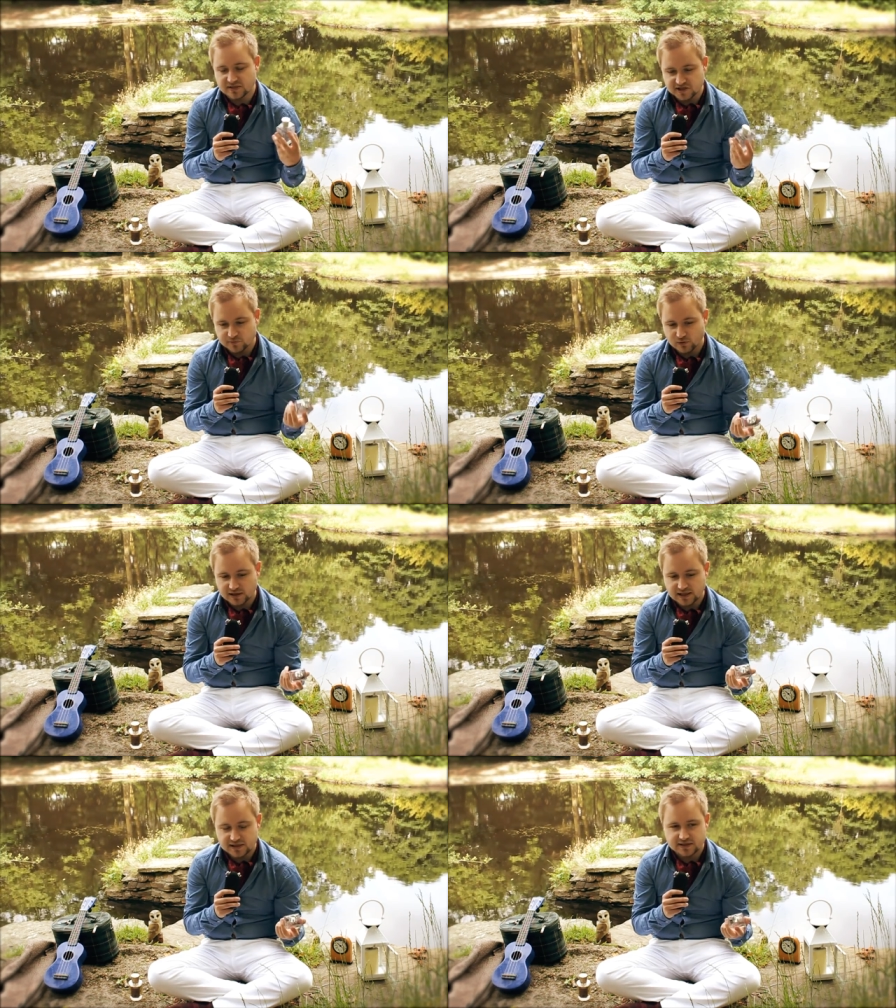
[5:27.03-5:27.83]
top 10
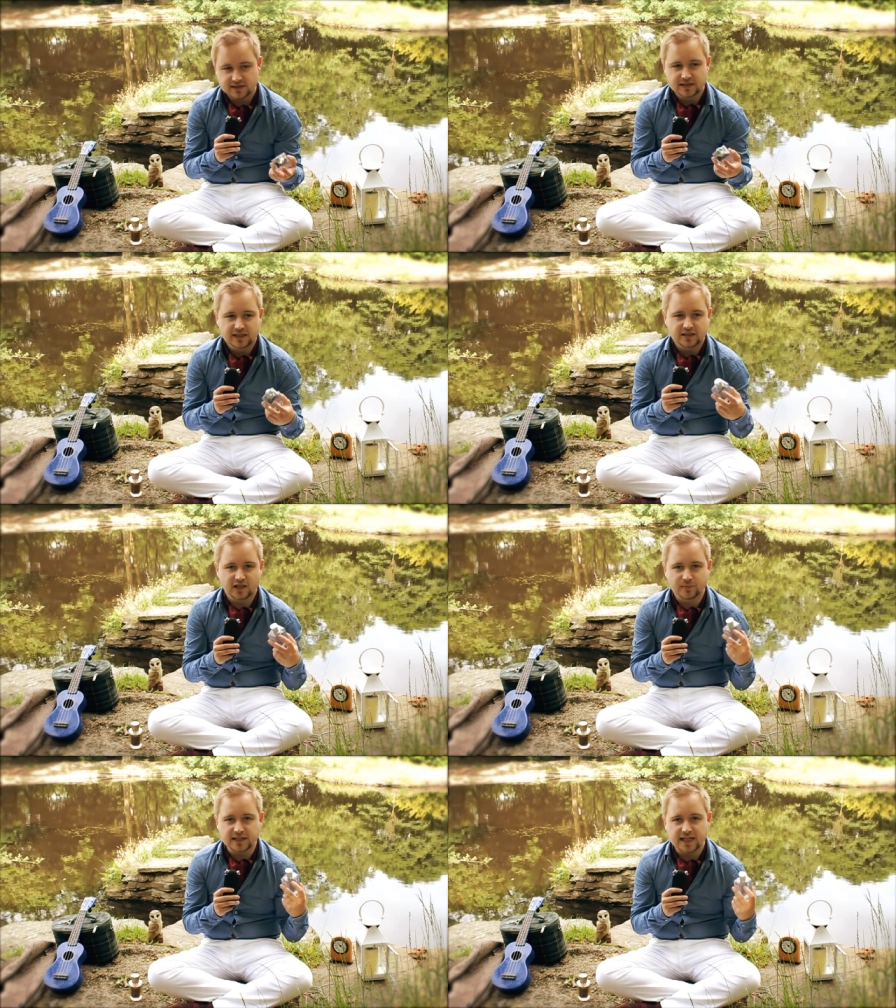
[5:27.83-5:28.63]
spring list
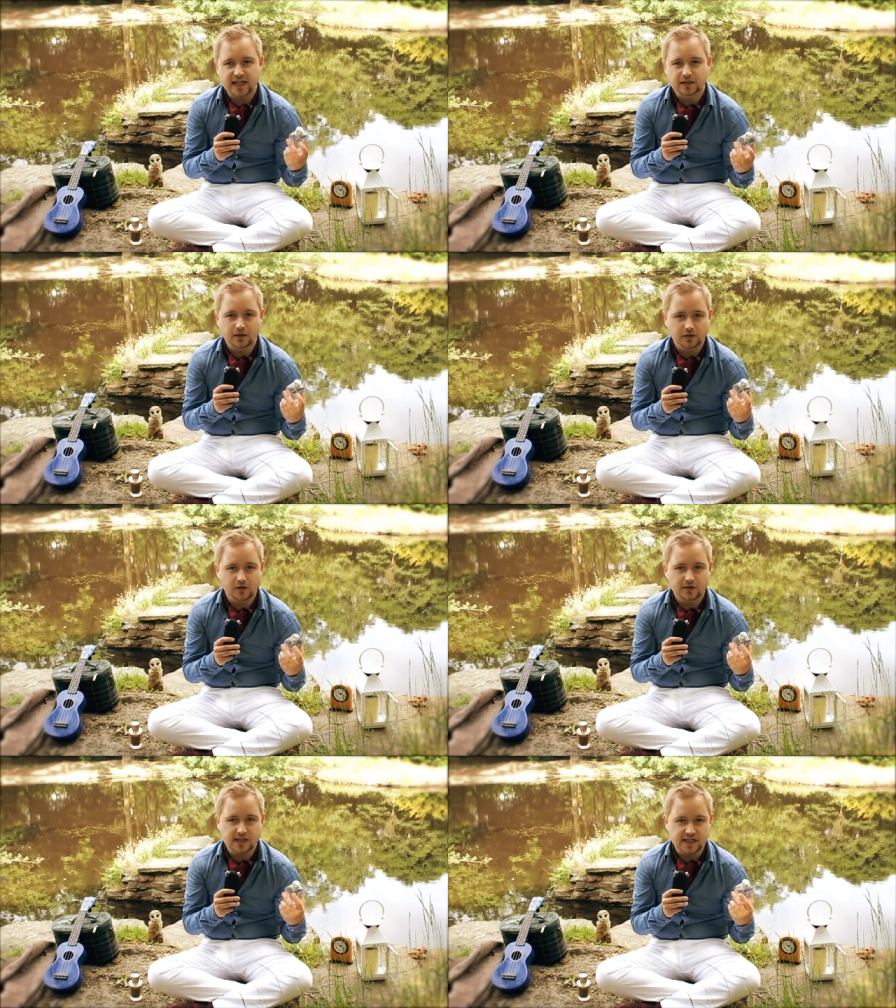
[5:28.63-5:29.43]
that I've been getting a lot